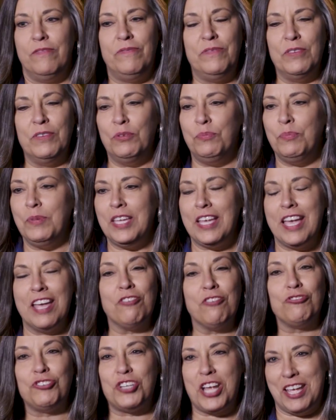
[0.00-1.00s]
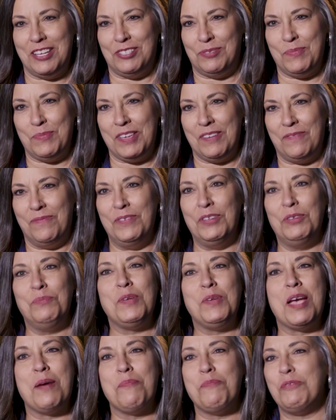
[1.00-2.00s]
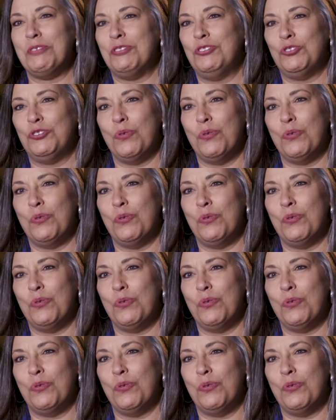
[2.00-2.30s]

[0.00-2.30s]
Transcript: filled me, energized me, filled me up with